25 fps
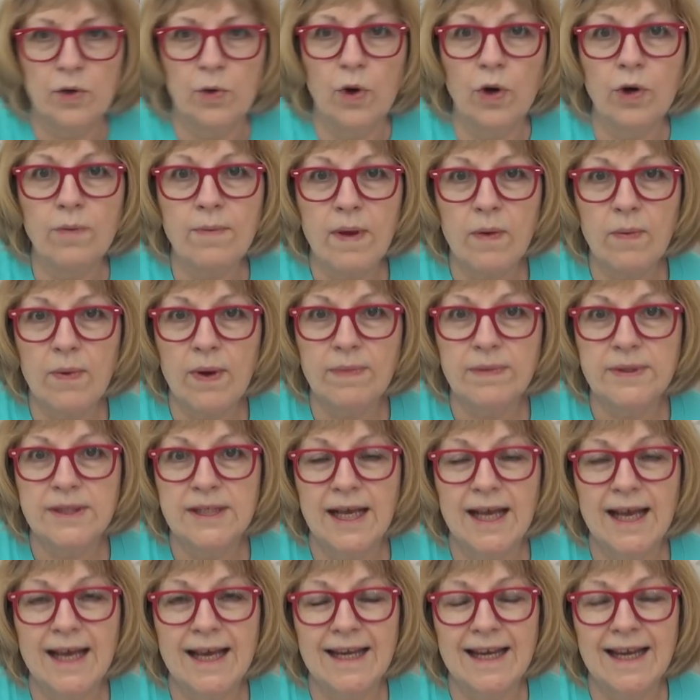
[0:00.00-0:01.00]
go to my
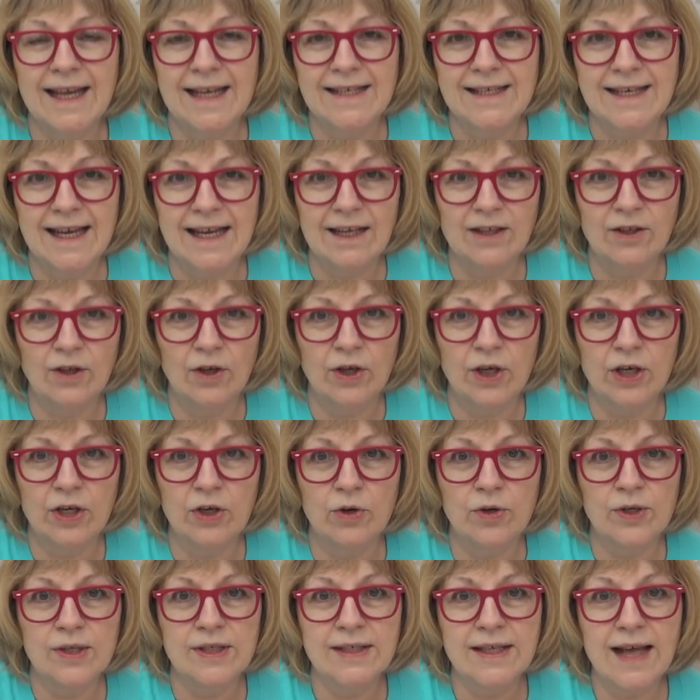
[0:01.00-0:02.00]
website and take a look. And
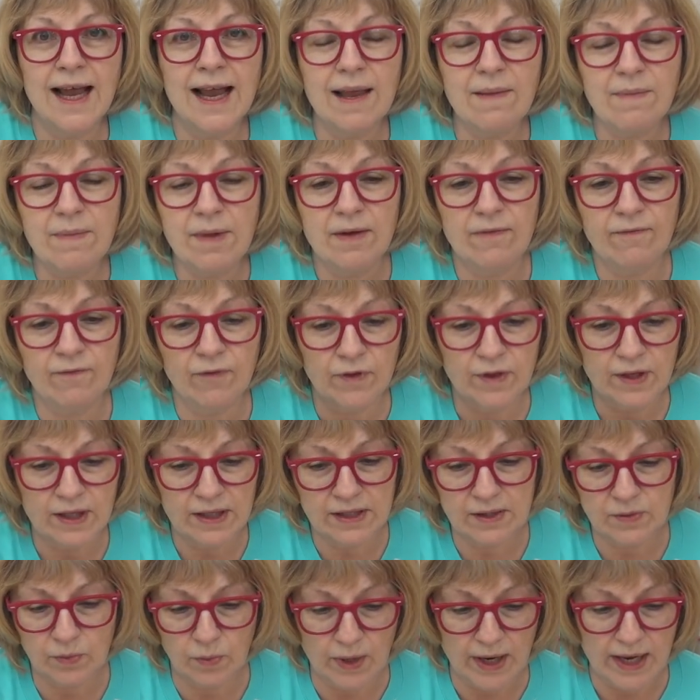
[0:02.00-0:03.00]
your assignment for
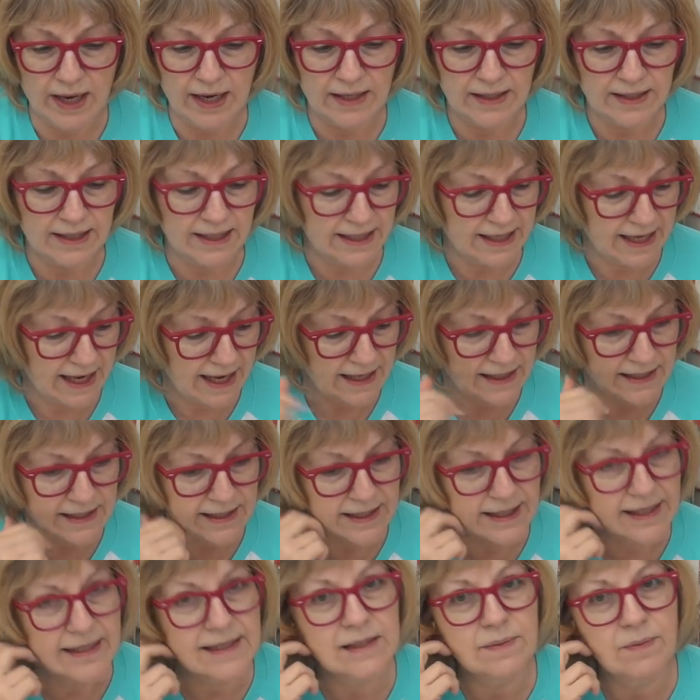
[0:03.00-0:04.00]
this week to get
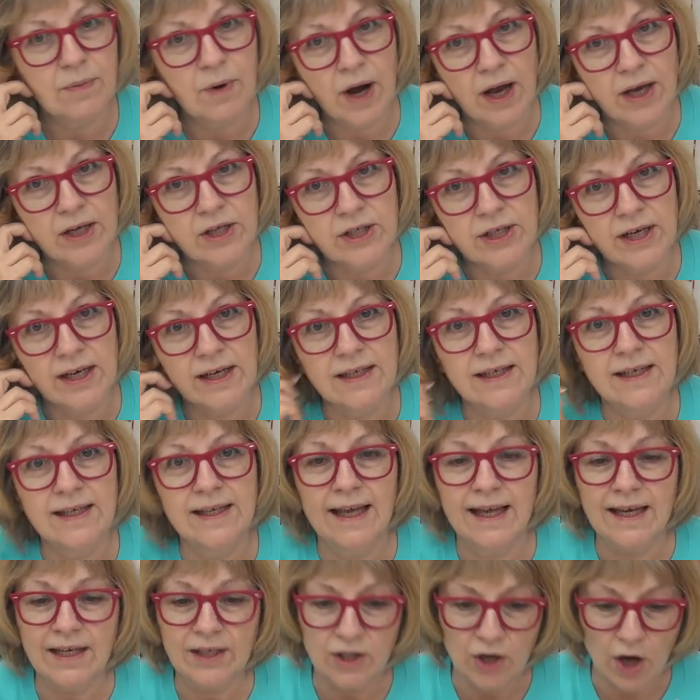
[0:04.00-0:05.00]
this project
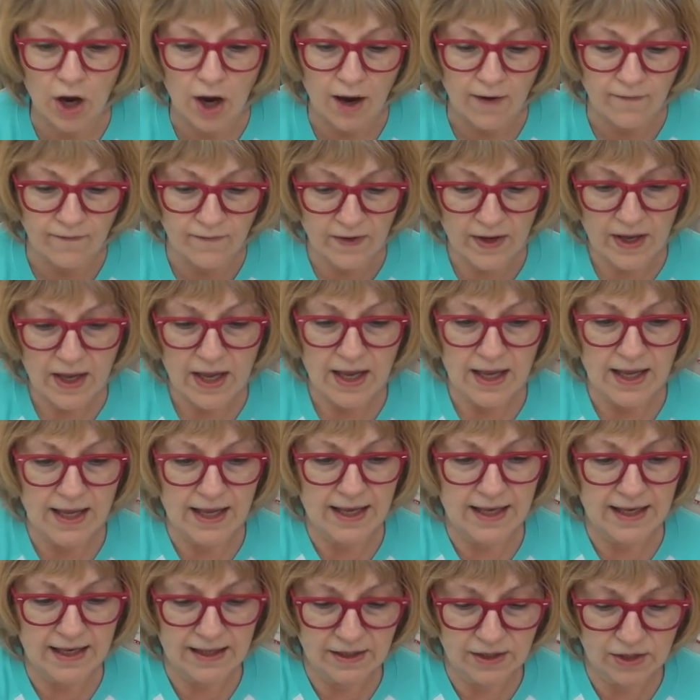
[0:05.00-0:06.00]
kicked off
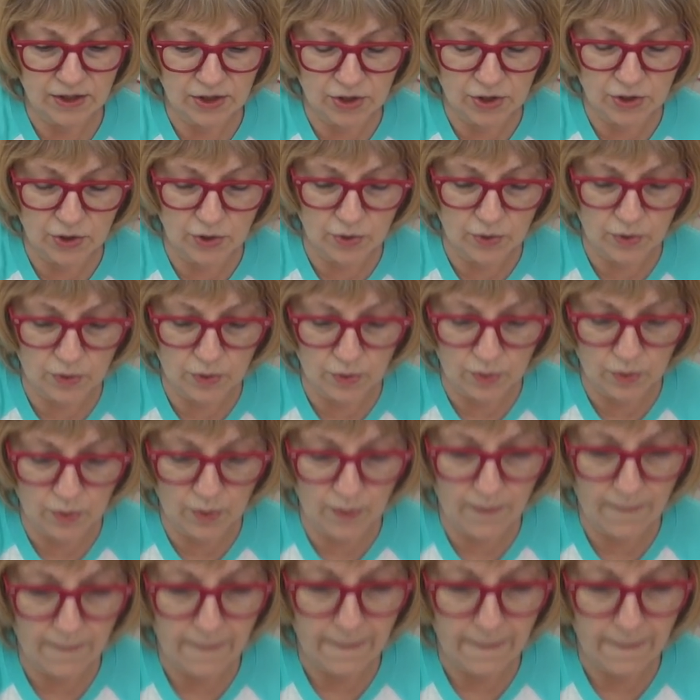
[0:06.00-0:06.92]
is to